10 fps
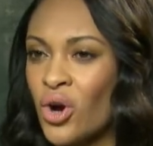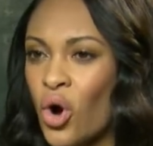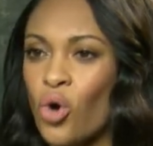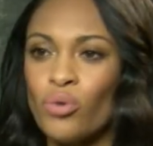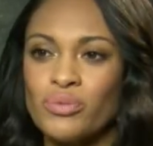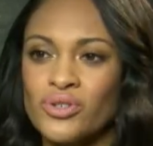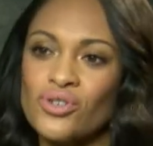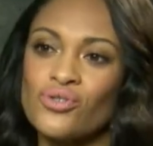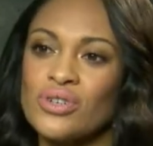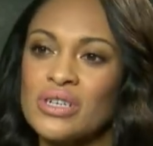hopes and
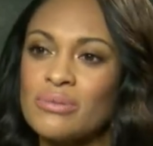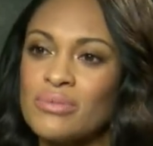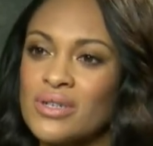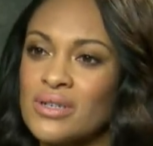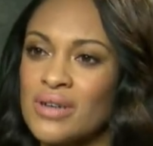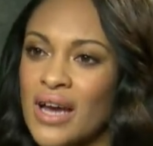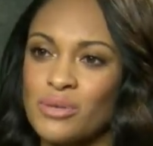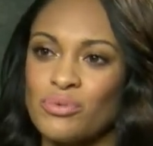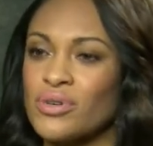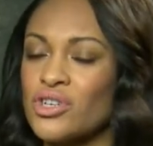dreams and
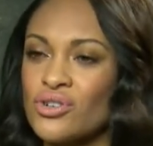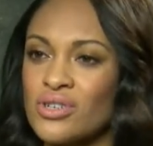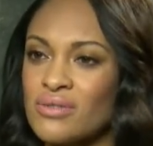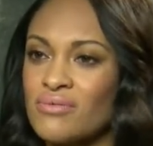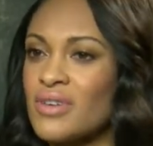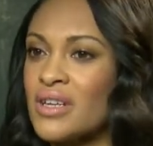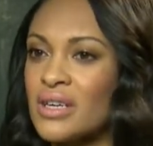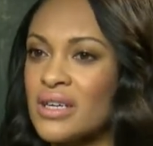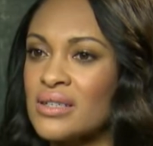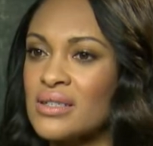aspirations and
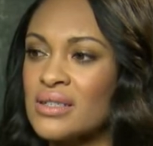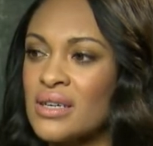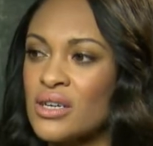feelings.